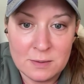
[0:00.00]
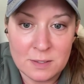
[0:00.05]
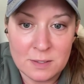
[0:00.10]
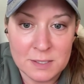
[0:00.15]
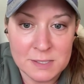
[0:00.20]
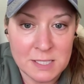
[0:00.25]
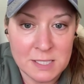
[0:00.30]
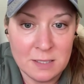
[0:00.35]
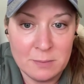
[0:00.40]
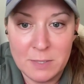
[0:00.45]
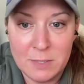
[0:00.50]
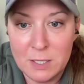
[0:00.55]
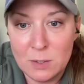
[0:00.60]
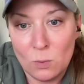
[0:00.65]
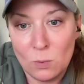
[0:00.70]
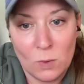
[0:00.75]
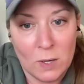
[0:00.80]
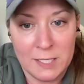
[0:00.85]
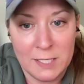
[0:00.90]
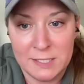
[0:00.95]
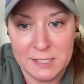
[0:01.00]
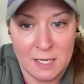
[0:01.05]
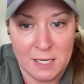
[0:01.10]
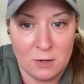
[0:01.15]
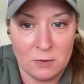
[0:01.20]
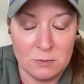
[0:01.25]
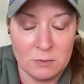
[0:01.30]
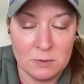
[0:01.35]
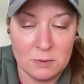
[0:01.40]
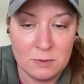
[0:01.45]
a 10-minute wind
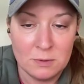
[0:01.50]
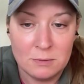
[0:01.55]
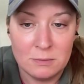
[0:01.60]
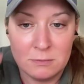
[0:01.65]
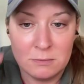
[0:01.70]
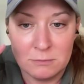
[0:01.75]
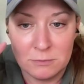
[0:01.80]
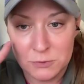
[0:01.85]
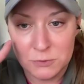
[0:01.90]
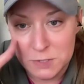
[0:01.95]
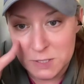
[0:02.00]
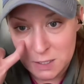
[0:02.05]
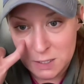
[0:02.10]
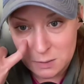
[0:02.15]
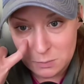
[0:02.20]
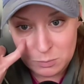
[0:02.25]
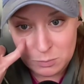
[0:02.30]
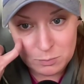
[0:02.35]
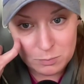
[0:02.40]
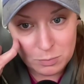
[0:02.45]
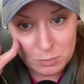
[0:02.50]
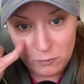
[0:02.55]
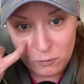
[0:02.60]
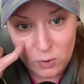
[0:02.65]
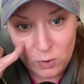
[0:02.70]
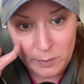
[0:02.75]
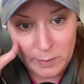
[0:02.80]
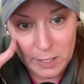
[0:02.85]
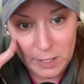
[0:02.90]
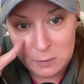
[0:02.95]
down routine
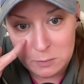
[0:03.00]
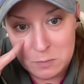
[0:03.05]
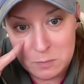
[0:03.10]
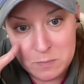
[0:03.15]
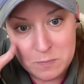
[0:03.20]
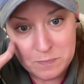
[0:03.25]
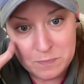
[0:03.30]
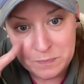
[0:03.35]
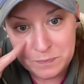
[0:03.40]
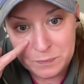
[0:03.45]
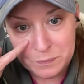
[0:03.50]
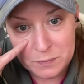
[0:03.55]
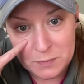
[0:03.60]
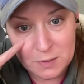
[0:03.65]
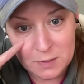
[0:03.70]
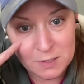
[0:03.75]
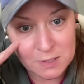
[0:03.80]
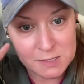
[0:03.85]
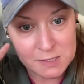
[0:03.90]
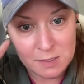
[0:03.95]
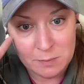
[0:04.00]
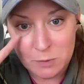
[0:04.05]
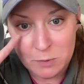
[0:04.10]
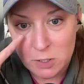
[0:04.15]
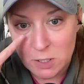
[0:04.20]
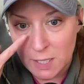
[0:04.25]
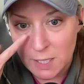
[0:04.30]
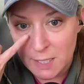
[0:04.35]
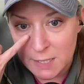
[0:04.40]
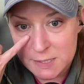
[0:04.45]
before bed. Like dim the
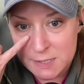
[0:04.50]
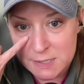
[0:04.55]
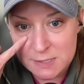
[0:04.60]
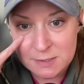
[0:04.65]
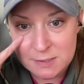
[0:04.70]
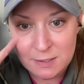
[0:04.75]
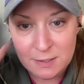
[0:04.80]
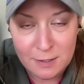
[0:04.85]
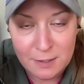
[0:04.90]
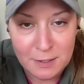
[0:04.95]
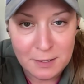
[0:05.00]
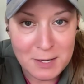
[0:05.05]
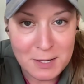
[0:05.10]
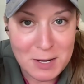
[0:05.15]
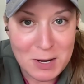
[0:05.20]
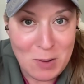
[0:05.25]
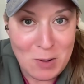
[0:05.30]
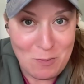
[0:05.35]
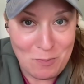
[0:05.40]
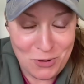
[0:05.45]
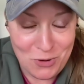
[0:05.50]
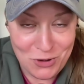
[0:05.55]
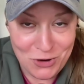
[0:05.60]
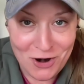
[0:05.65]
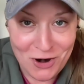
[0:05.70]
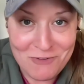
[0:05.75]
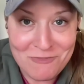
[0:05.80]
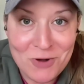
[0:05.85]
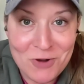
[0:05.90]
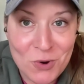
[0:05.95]
lights, put
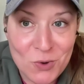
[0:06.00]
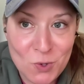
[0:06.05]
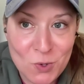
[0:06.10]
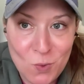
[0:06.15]
our phone